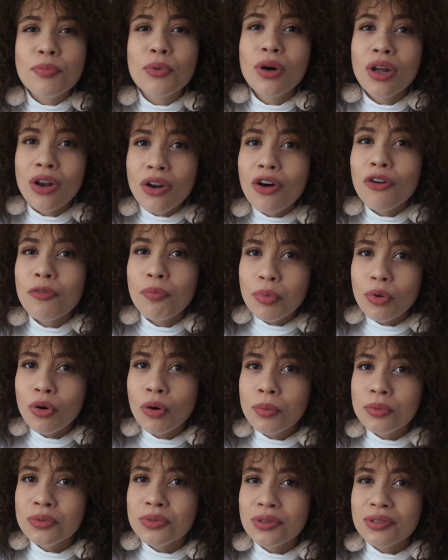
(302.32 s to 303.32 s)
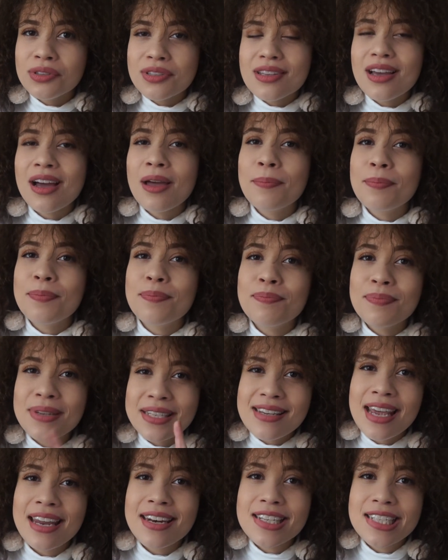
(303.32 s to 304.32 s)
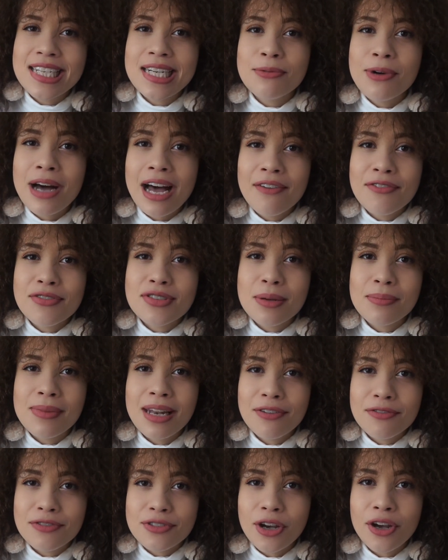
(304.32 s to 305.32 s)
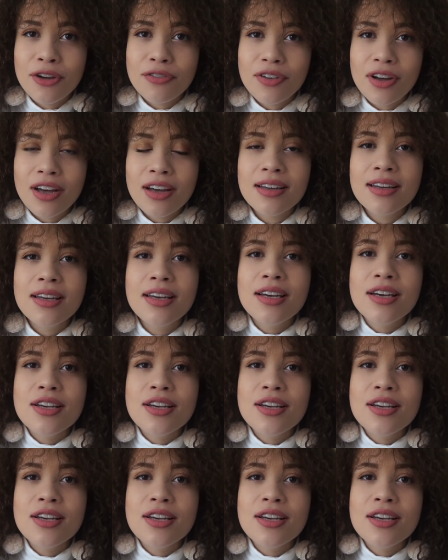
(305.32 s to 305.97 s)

bought a lot of baubles, I potentially will have some left over,